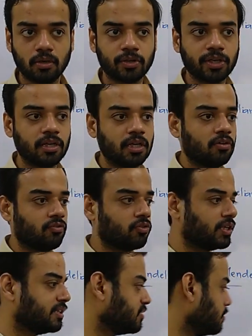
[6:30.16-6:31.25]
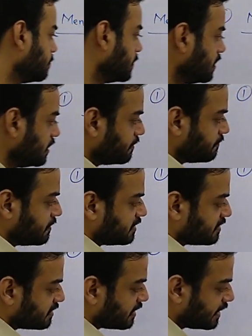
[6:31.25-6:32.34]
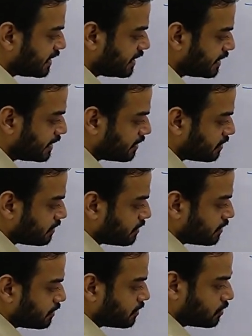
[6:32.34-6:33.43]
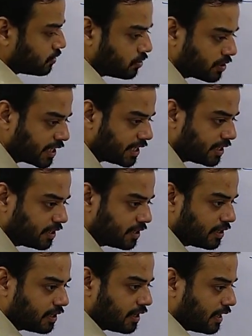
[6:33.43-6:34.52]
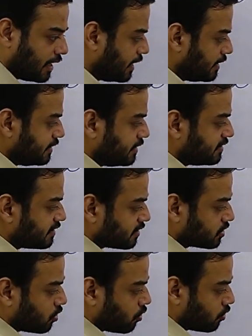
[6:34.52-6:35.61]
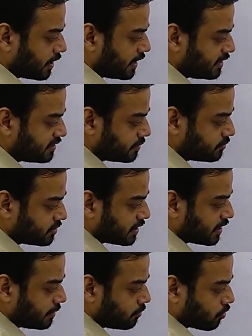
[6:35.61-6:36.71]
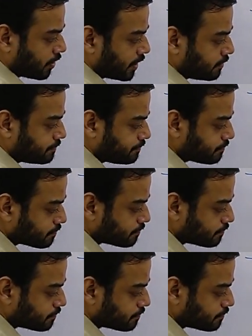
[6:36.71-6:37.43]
Okay. For example, if this is an area, alright, and these are the organisms that I am drawing,